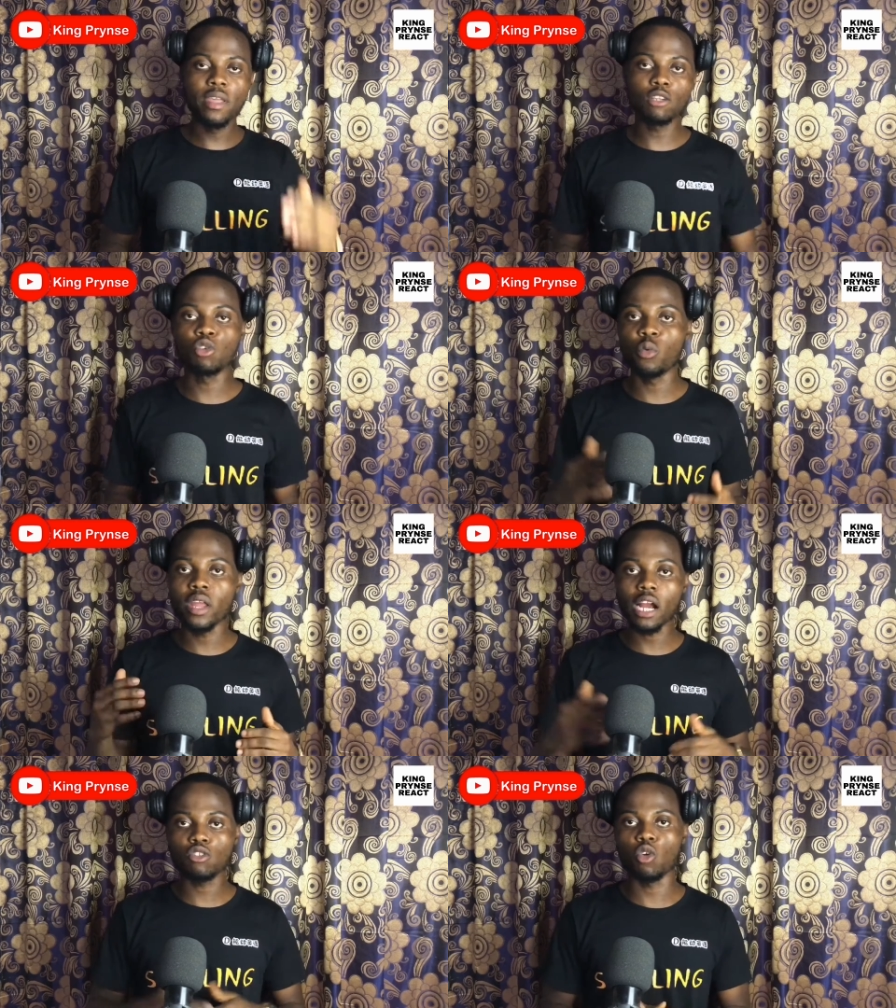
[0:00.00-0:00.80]
here to
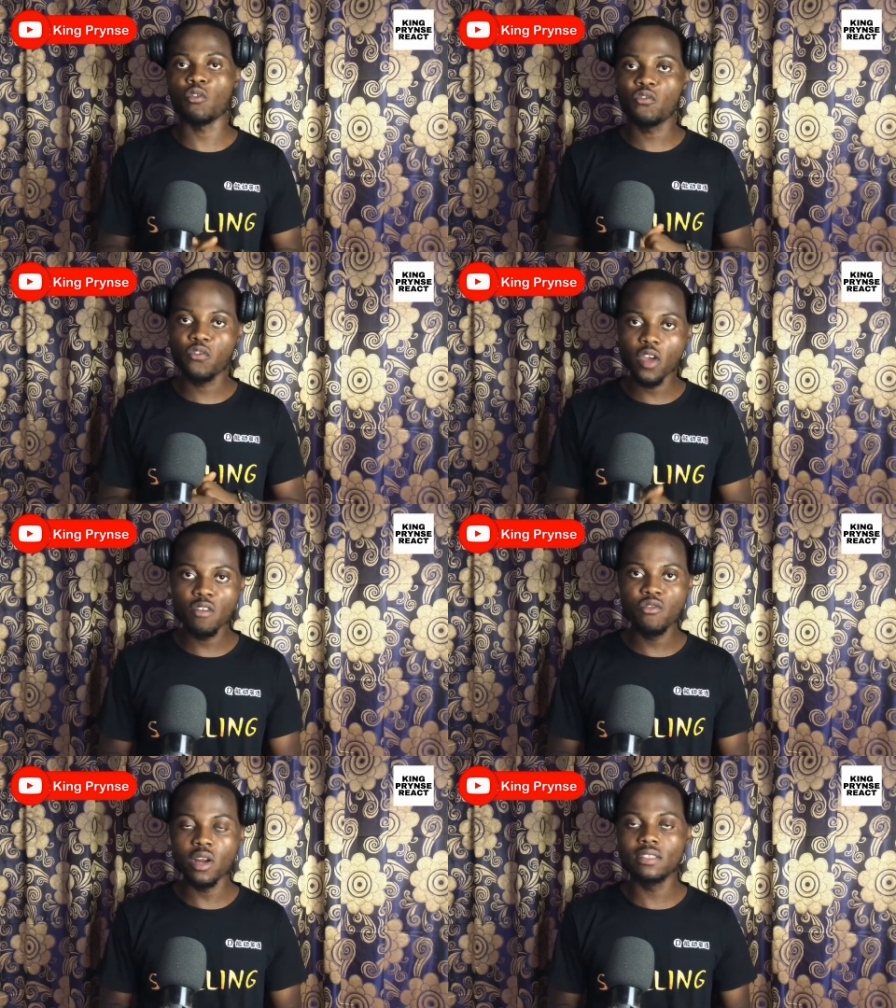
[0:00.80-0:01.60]
react on a
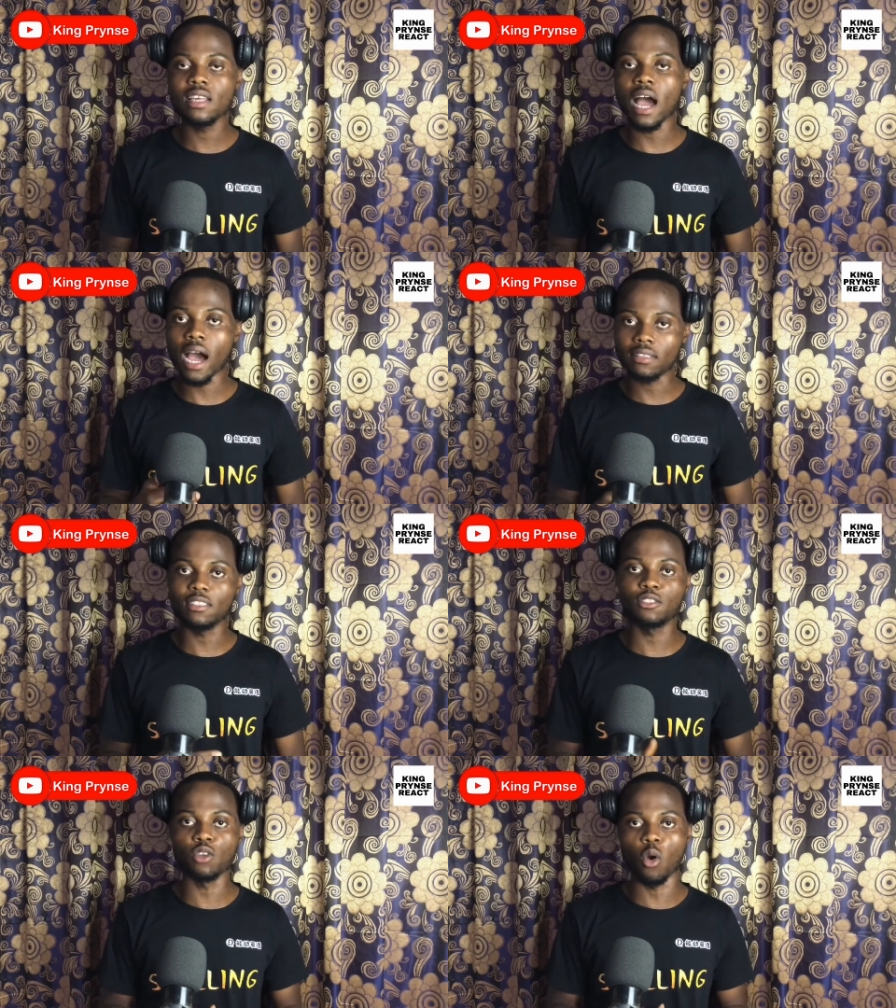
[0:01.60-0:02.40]
favorite
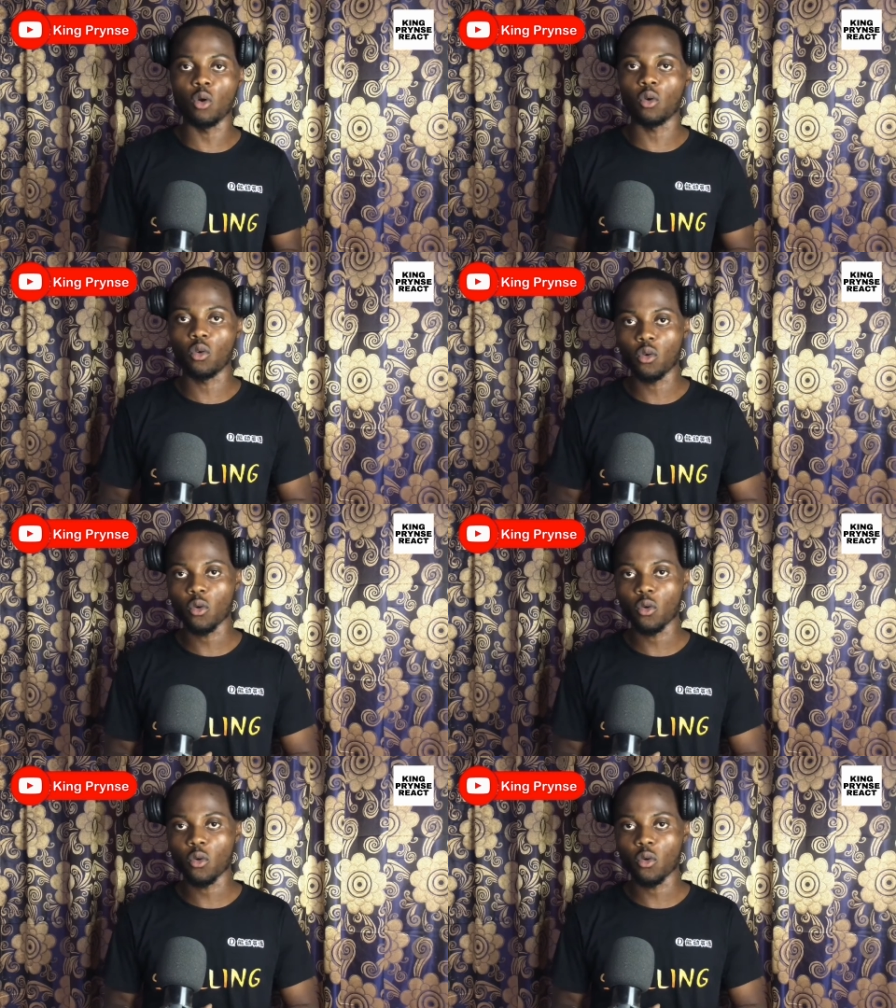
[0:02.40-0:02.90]
artist song,